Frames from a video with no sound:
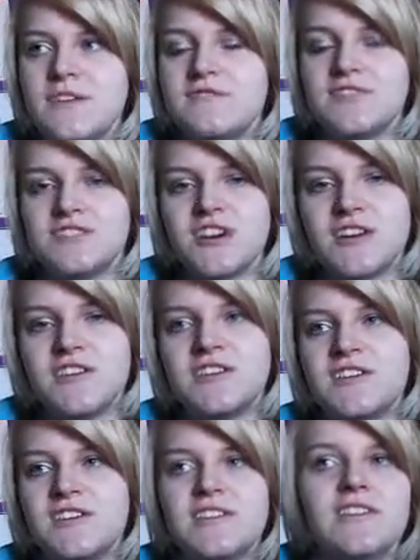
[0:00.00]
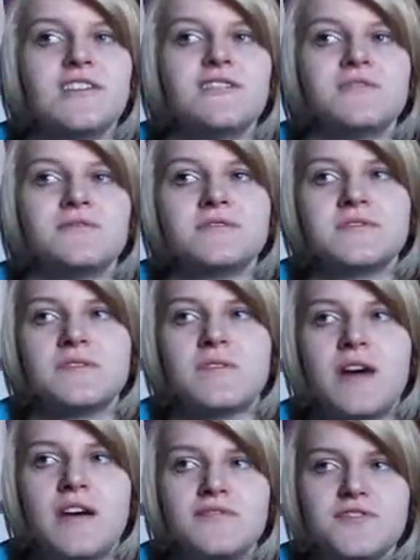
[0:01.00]
vagina. And then he goes,
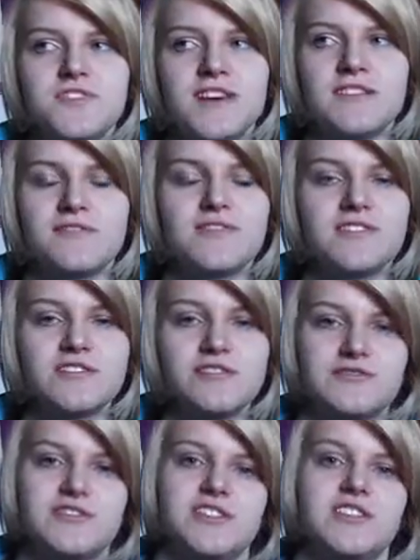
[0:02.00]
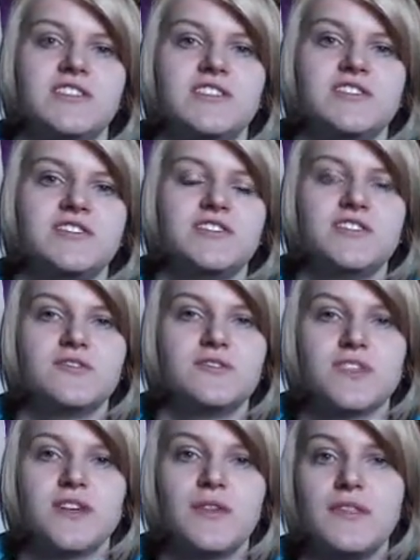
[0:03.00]
have you sacrificed your vagina? And she goes,
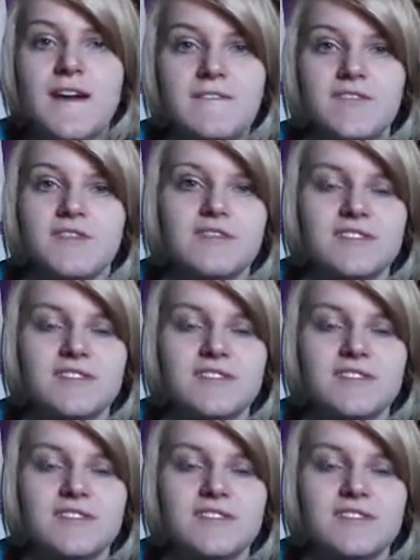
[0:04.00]
it'll never look the